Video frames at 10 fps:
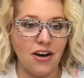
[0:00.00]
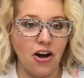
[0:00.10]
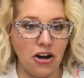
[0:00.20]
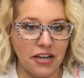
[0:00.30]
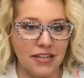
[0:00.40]

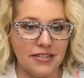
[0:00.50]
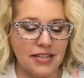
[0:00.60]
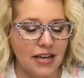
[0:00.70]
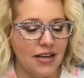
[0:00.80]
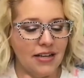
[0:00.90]
Hawkins,
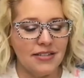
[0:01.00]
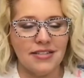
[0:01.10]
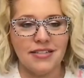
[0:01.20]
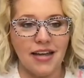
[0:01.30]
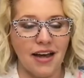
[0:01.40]

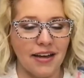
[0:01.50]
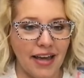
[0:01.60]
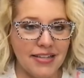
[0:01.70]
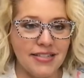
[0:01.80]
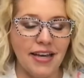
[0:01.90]
uh,
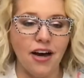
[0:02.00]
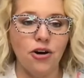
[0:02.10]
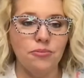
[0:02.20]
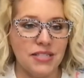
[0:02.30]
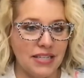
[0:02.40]
Casey
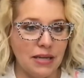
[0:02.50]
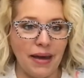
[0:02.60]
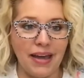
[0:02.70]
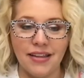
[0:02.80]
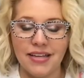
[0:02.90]
Hope, Cindy
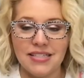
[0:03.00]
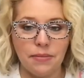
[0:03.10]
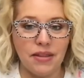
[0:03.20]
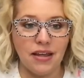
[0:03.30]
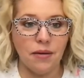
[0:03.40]
Manley,
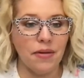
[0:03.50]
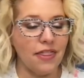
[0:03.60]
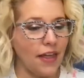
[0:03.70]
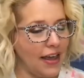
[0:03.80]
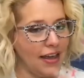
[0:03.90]
some of them
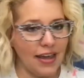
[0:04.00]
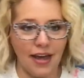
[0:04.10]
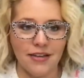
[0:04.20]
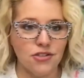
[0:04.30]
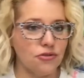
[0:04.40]
they
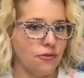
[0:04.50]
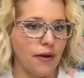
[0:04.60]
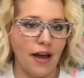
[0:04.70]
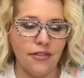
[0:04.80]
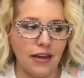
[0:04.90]
guest
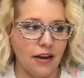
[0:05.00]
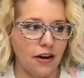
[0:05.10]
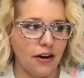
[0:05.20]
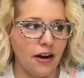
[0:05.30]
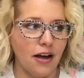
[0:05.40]
throughout the
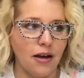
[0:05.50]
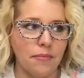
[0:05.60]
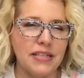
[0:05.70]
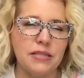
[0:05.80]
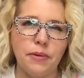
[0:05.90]
year. Um,
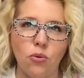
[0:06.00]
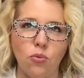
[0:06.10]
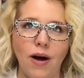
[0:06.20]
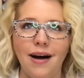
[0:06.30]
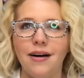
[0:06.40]
it's been a
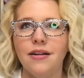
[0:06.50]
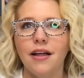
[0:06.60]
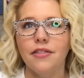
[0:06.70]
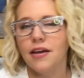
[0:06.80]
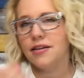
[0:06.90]
while,
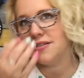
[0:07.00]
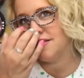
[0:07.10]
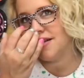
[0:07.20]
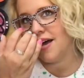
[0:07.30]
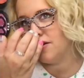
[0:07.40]
I think,
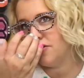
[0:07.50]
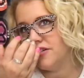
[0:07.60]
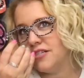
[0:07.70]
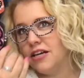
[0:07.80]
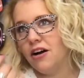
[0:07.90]
since I had
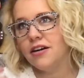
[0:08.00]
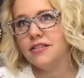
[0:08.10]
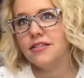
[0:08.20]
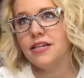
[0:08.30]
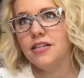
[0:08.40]
Christy
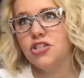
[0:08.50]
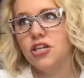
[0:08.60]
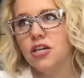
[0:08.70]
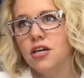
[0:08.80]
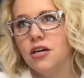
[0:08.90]
Hawkins teach
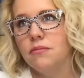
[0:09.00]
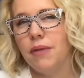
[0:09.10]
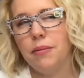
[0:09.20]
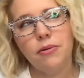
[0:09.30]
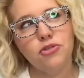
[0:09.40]

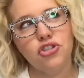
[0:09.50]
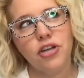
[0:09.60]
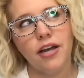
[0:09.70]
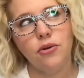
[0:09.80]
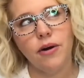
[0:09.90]
maybe it was
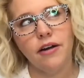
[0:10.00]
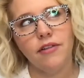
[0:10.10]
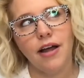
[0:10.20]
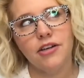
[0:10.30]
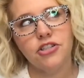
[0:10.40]
January of
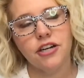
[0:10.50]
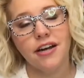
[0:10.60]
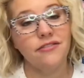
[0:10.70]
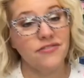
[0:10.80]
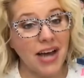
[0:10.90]
last year.
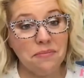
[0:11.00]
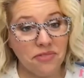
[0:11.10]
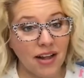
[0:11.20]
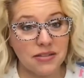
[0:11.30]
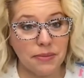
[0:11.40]
If time
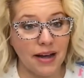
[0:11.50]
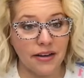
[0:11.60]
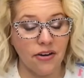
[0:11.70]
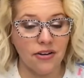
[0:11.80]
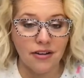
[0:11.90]
flies by,
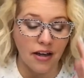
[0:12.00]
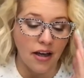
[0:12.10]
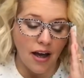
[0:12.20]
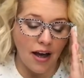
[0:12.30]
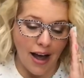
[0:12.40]
y'all.
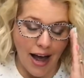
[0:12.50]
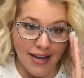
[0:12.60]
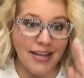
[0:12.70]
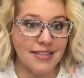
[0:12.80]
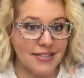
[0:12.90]
Uh,
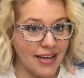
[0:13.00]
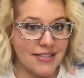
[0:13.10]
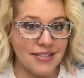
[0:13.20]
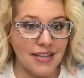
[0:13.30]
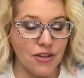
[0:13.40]
Heidi is
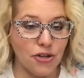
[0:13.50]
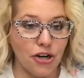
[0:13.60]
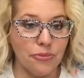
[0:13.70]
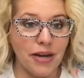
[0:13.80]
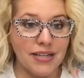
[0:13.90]
guesting in the
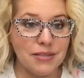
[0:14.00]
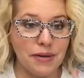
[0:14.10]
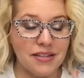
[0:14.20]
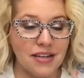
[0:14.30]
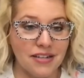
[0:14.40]
group next
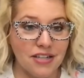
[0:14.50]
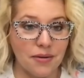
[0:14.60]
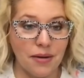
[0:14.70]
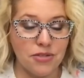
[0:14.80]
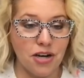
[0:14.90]
month, going to
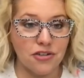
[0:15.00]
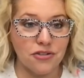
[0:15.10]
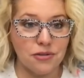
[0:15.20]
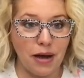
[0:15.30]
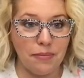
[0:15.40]
come talk to
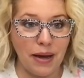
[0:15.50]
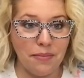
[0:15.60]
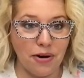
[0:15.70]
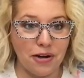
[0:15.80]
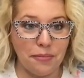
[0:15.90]
us about paint
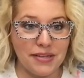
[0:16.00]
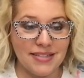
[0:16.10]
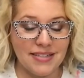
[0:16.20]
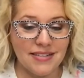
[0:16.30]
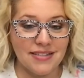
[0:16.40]
party
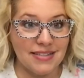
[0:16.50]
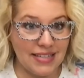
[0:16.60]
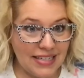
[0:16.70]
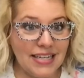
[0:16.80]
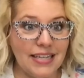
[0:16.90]
business.
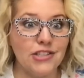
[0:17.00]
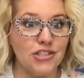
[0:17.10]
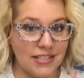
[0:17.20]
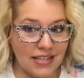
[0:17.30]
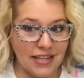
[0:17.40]
Cindy
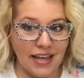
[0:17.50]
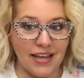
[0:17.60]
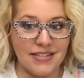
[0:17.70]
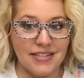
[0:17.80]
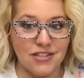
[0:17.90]
just did a
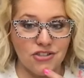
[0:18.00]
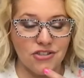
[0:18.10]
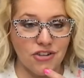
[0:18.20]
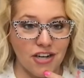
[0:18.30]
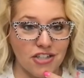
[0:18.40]
guest
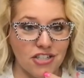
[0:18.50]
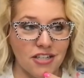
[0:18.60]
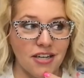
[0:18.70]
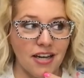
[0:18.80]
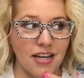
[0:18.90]

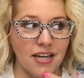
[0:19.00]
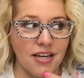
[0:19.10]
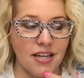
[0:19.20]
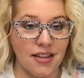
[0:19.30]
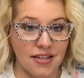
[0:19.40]
instruction
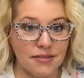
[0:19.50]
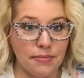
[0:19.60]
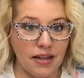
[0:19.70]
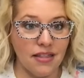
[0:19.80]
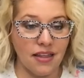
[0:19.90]
in this
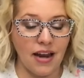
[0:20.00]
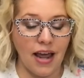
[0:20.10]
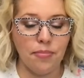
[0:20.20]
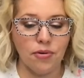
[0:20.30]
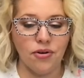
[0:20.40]
month in
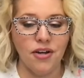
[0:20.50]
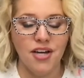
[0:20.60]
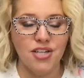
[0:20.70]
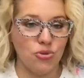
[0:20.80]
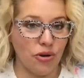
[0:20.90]
April
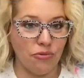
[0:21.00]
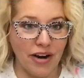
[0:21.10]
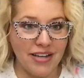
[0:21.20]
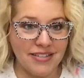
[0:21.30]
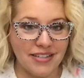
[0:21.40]
doing
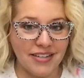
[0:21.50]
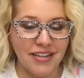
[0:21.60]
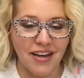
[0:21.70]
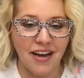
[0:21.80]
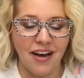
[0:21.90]
resin.
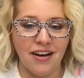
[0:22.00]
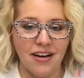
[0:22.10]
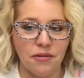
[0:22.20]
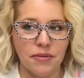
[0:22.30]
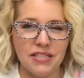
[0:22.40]

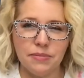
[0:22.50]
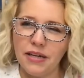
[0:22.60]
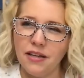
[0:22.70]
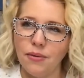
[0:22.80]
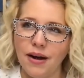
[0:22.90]
Um, it's been a
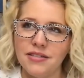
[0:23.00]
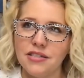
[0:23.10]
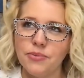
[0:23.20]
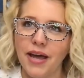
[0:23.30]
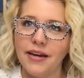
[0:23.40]
little while
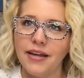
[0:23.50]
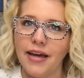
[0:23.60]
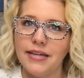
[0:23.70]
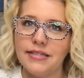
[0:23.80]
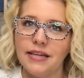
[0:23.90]
since we had
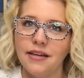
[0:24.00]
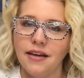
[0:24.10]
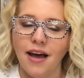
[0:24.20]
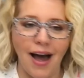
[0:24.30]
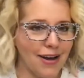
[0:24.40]
Casey.
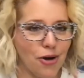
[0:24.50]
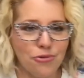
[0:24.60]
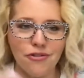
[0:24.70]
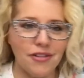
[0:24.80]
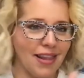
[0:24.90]
I go
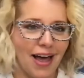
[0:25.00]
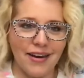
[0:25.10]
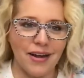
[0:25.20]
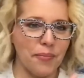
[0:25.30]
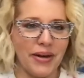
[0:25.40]
through the
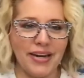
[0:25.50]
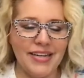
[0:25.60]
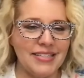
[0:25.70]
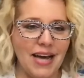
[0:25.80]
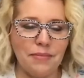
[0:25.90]
lineup, and
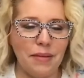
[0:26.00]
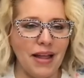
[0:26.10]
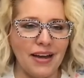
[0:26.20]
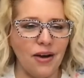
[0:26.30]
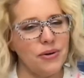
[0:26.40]
anytime I'm
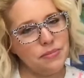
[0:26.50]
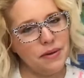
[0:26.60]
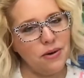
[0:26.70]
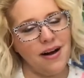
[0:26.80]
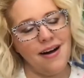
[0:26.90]
like, oh, it's
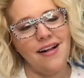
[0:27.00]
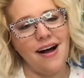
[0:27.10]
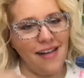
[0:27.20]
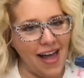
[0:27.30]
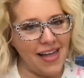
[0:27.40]
been a while,
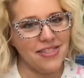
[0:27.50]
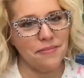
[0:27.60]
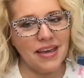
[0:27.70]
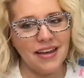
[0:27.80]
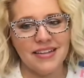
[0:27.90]
I'll add them
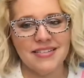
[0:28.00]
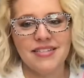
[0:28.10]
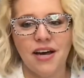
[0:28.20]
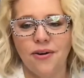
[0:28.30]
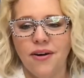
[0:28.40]
in. And
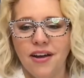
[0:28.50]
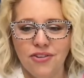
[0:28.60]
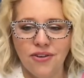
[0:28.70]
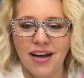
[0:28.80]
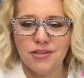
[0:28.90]
so
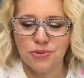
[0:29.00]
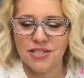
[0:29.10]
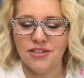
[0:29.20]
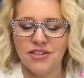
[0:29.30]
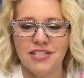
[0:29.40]
you guys will
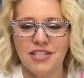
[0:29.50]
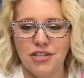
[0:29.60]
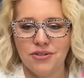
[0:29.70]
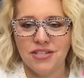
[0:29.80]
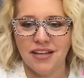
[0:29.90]
still
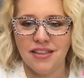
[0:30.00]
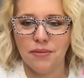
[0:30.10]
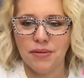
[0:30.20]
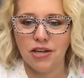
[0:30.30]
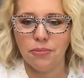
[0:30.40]
continue to get
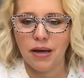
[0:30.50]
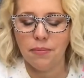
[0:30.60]
them a little bit.